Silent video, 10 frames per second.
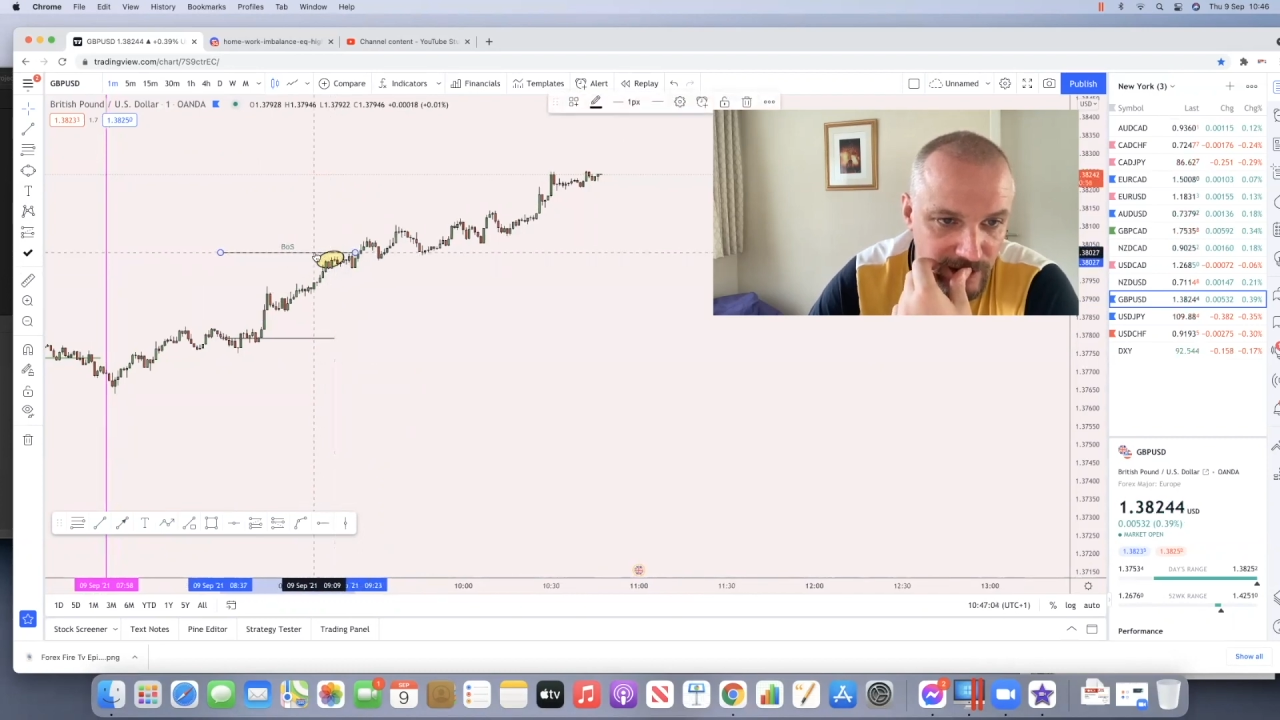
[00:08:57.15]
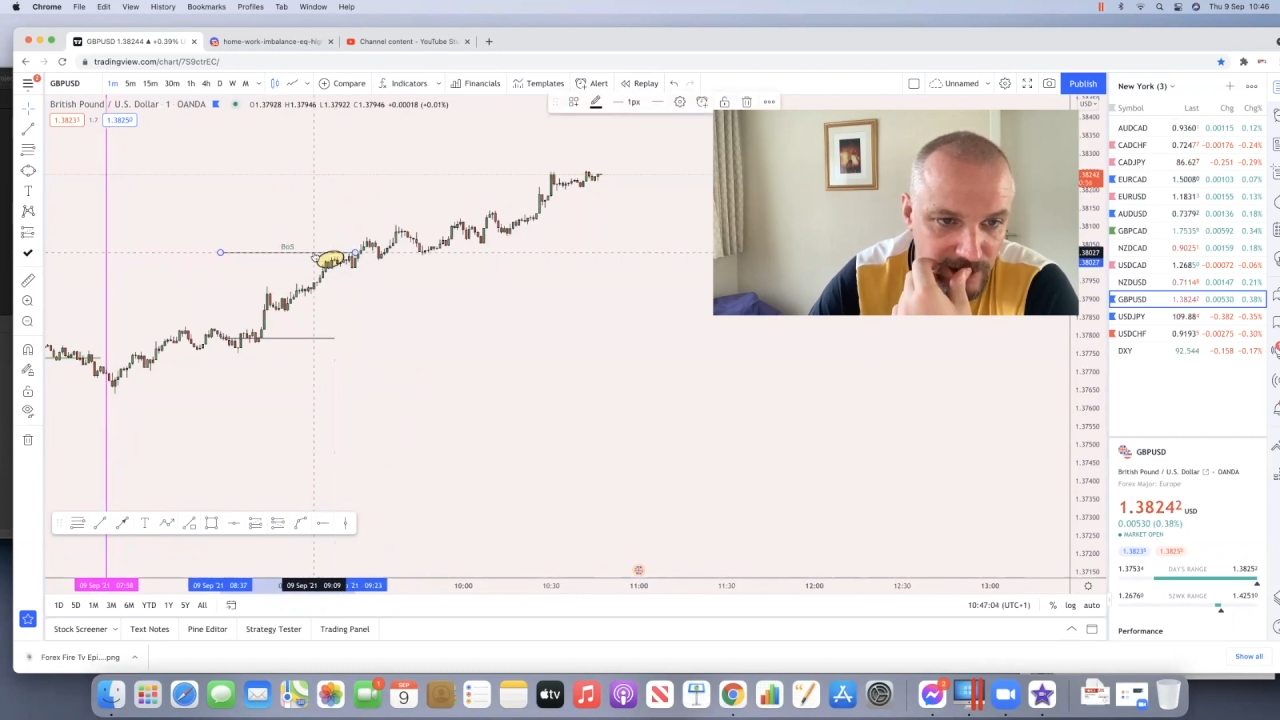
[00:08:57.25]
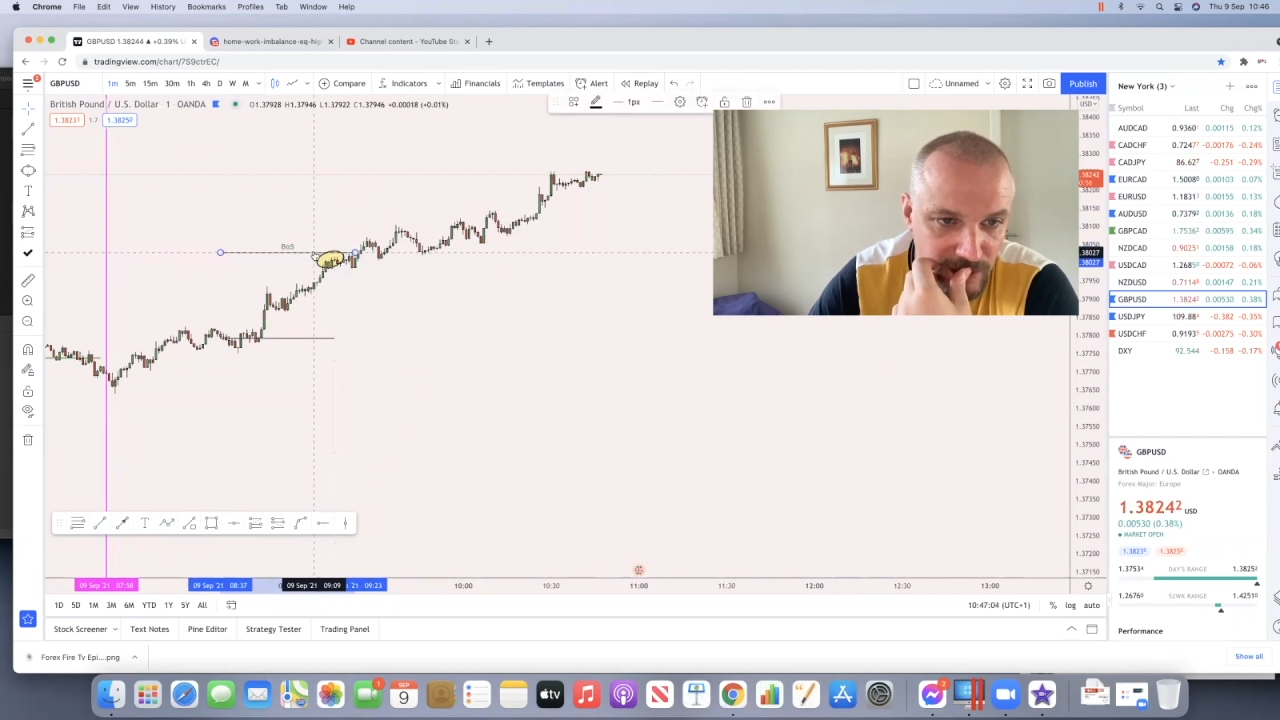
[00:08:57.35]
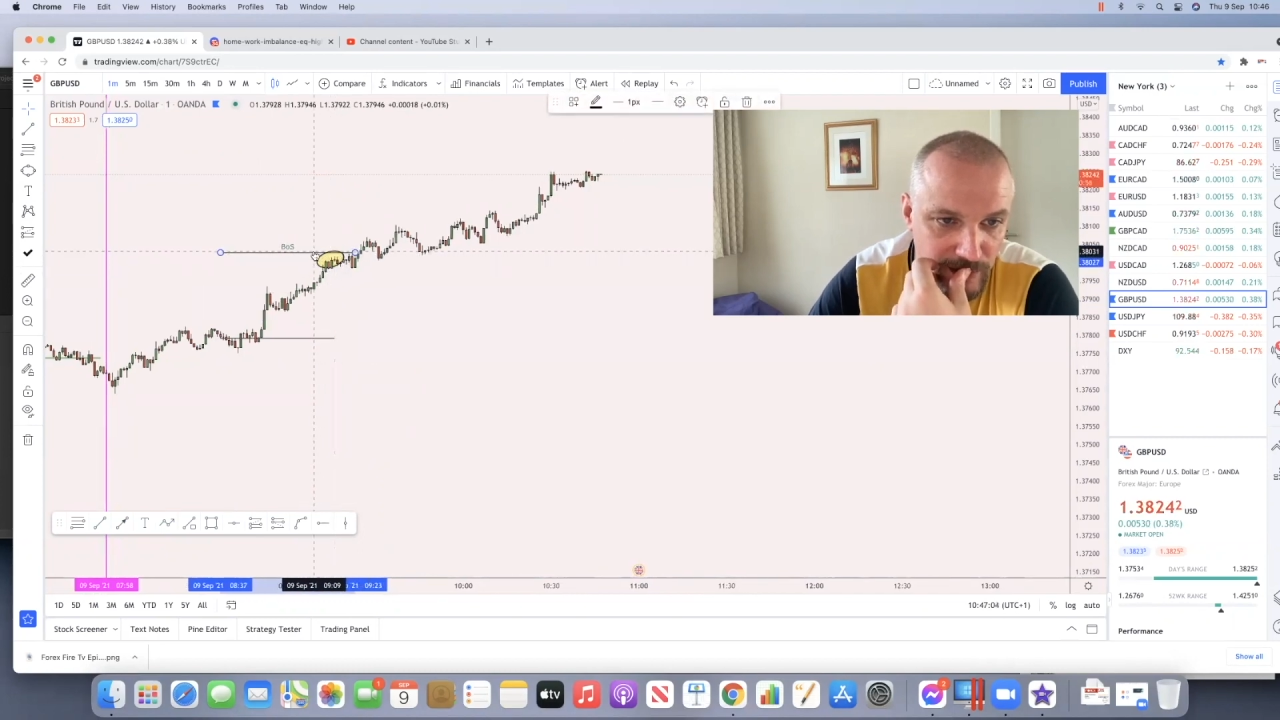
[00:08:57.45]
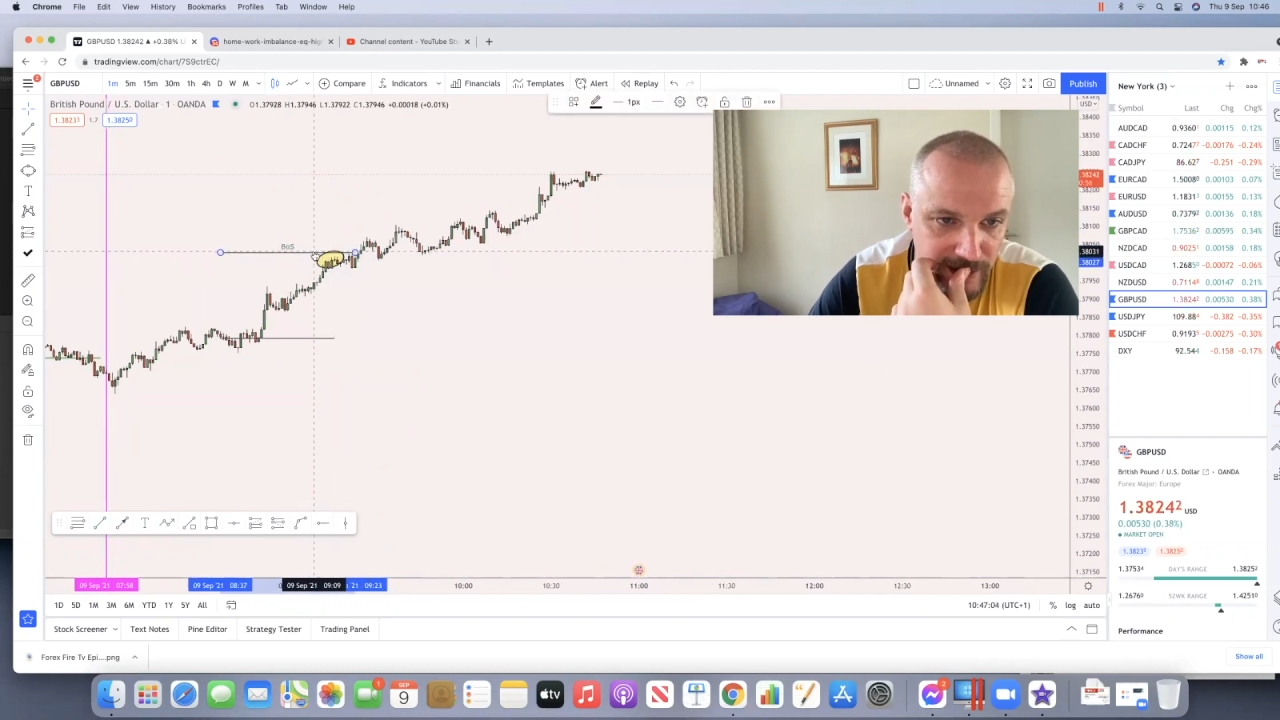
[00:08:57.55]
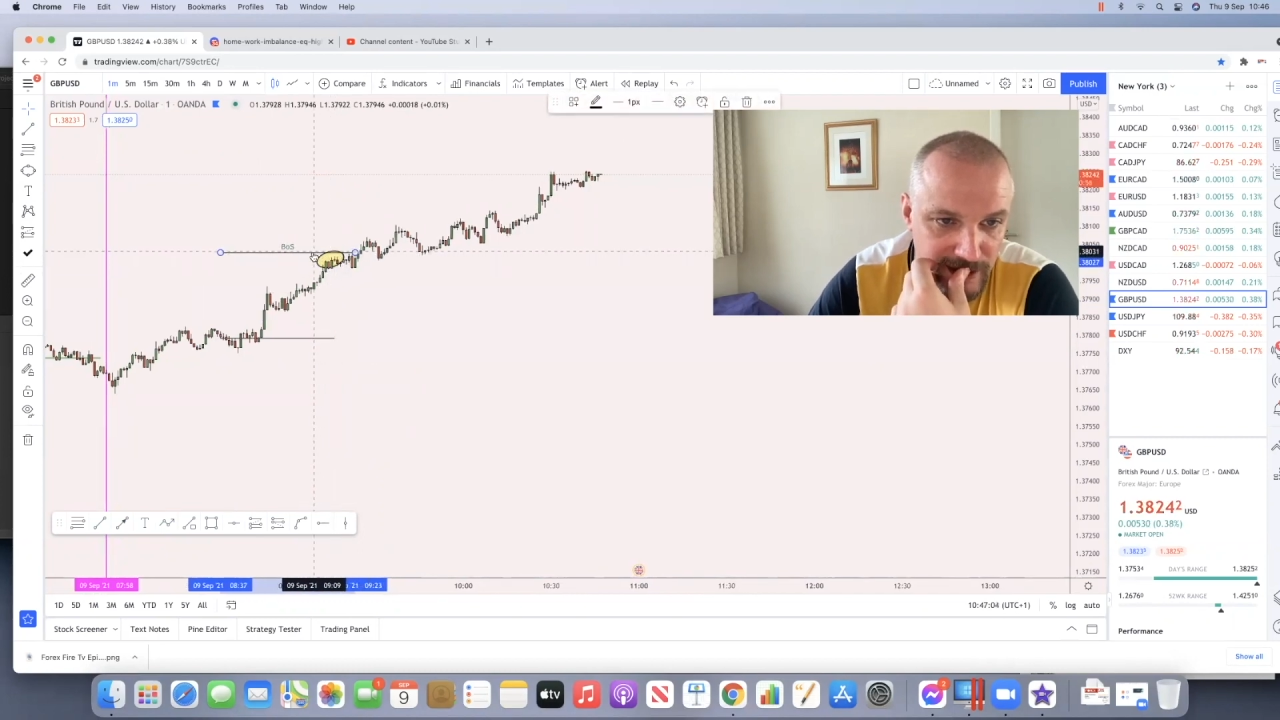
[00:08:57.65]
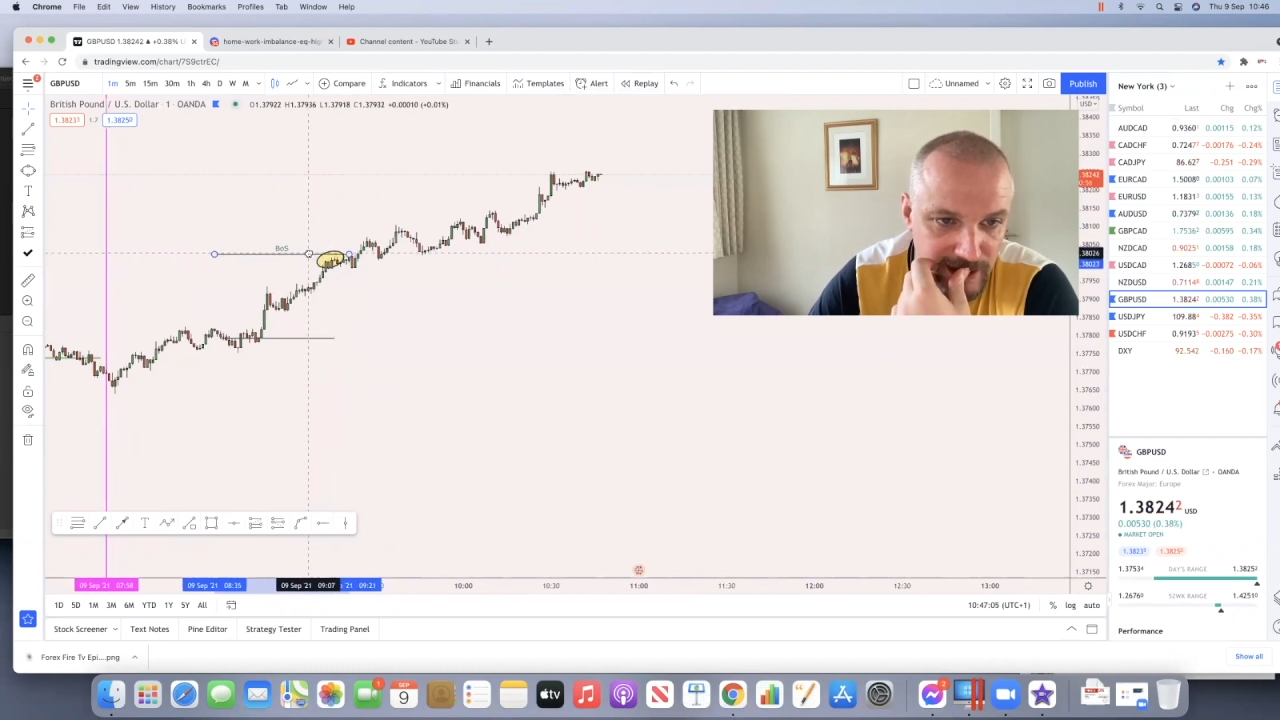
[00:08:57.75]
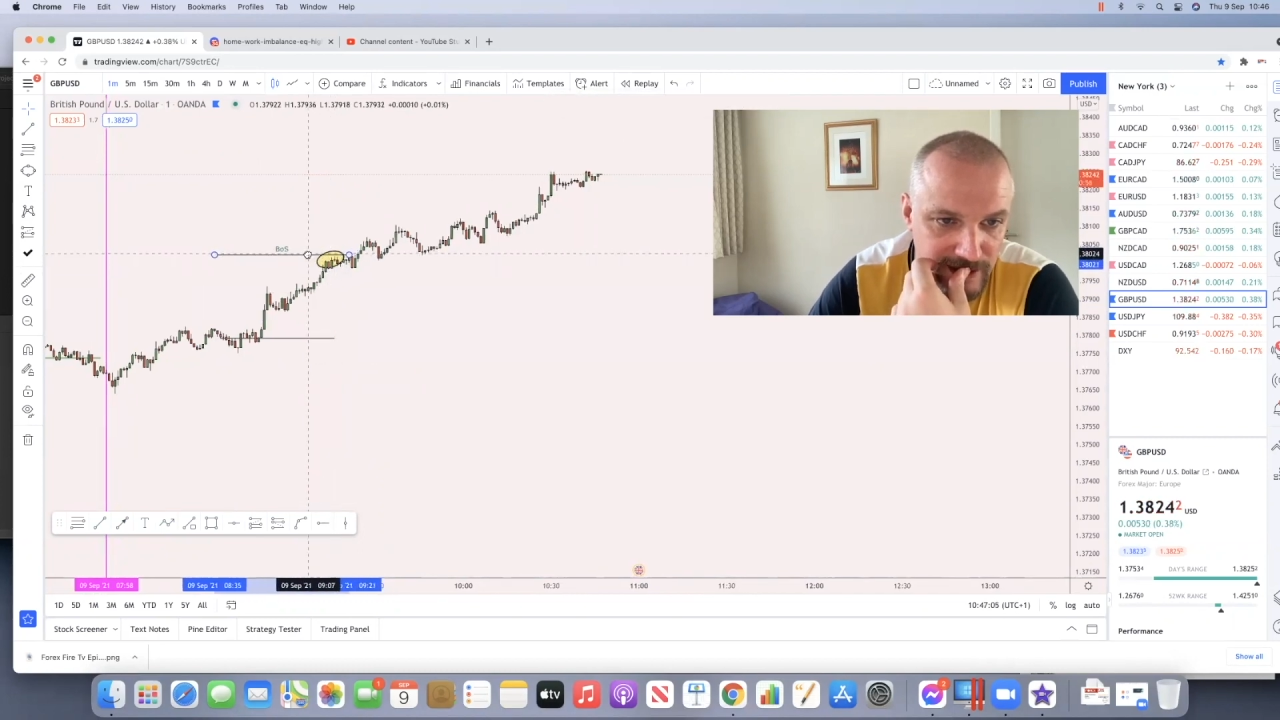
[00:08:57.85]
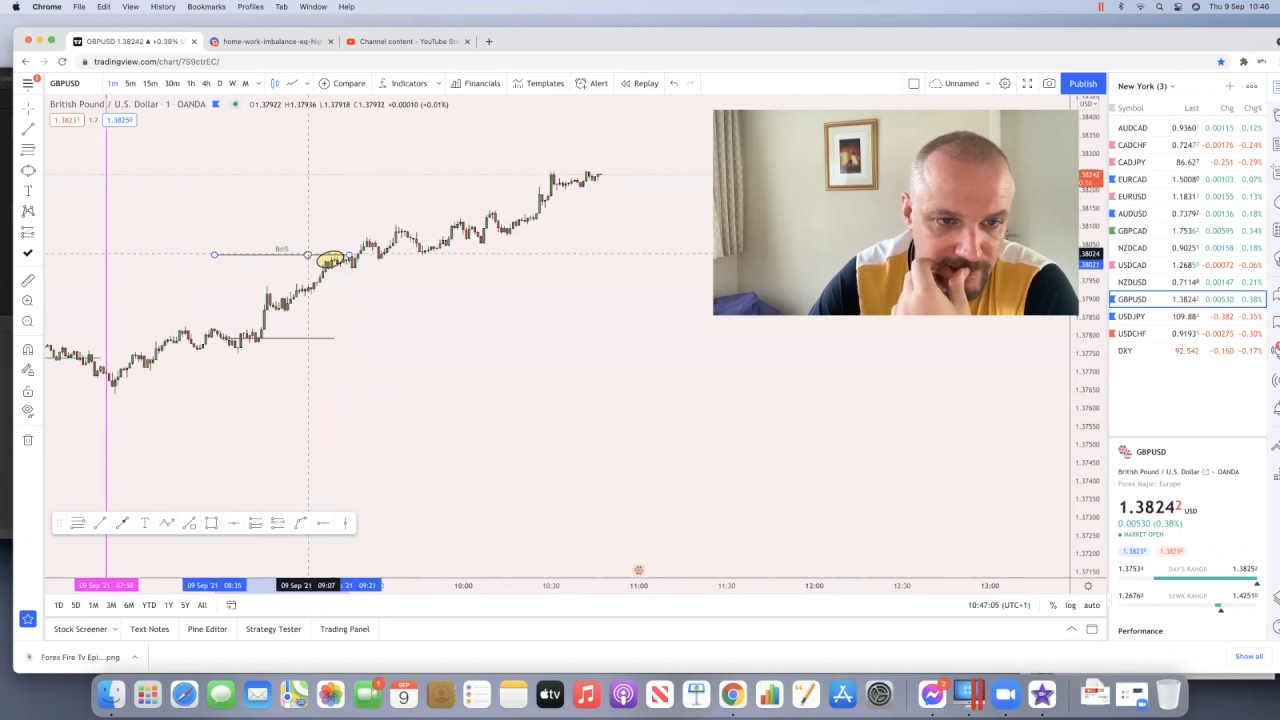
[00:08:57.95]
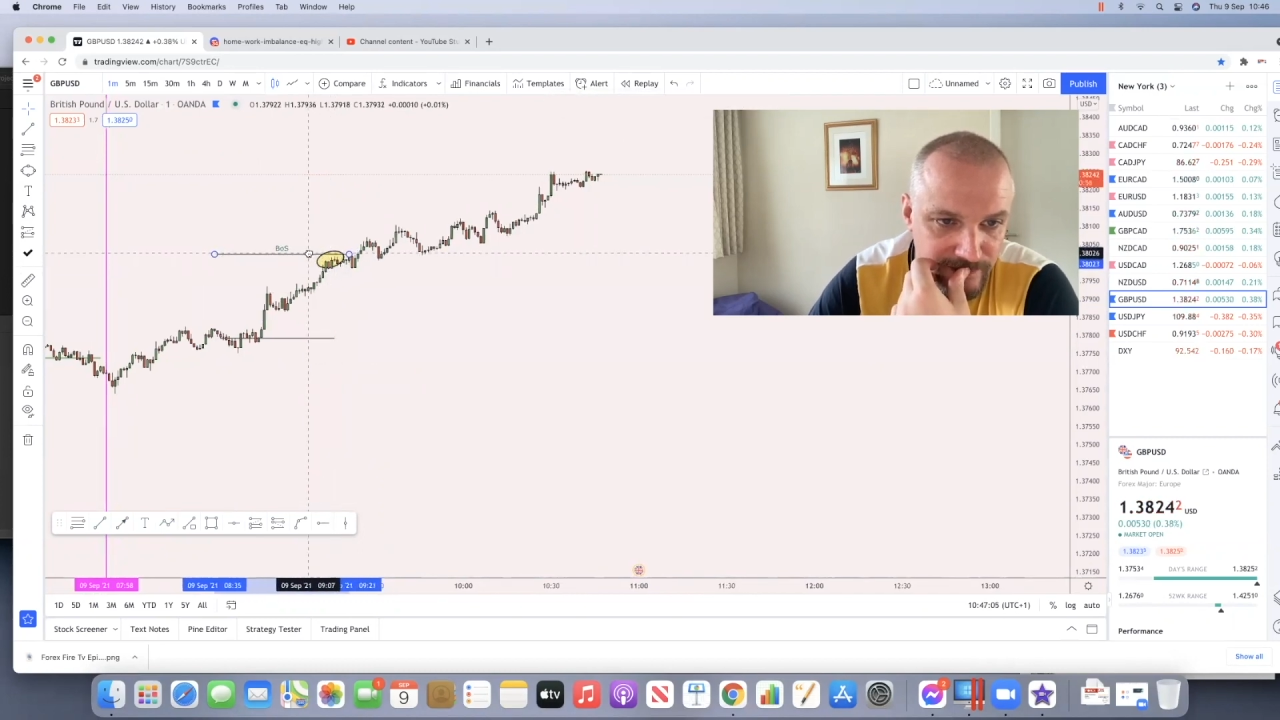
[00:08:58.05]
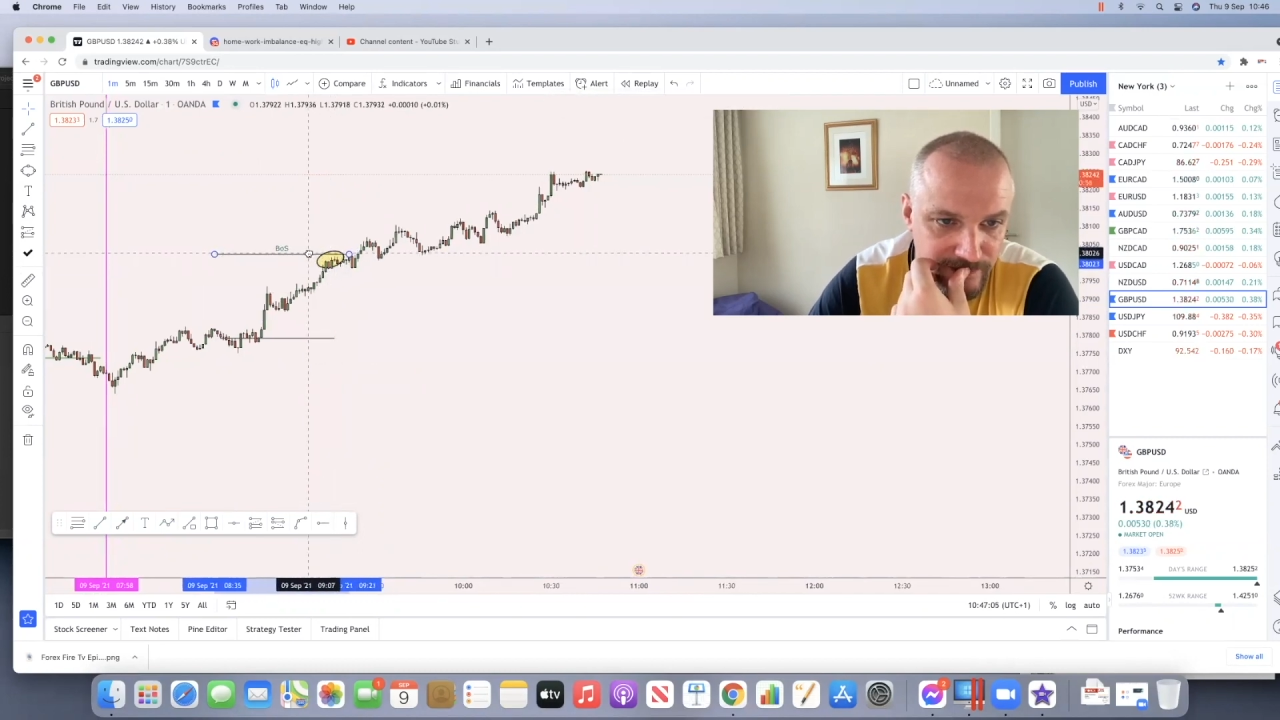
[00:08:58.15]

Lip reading: liquidity.